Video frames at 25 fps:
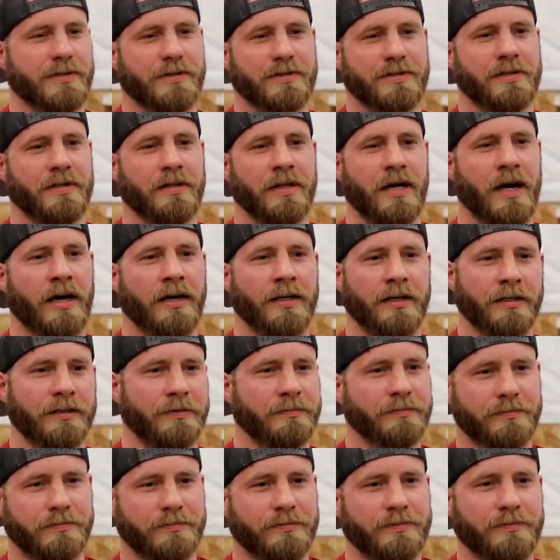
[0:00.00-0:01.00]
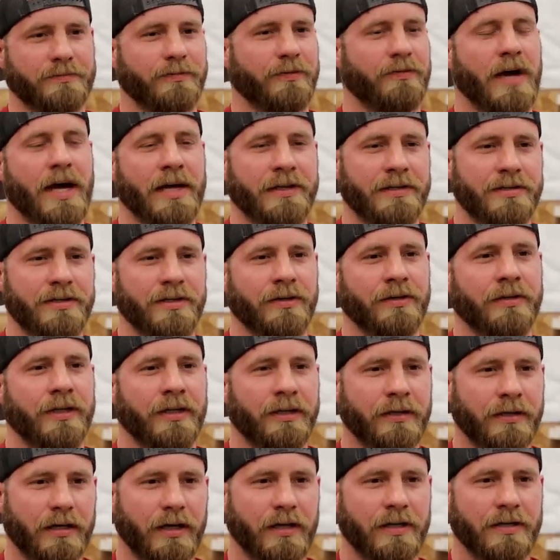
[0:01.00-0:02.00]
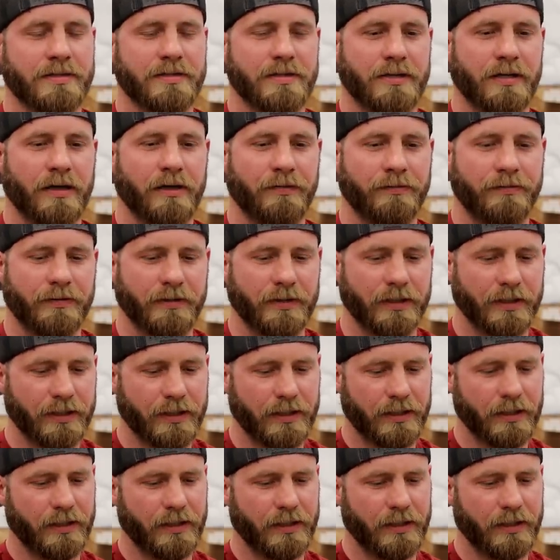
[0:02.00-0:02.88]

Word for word: There's a lot of fine tuning kind of stuff. And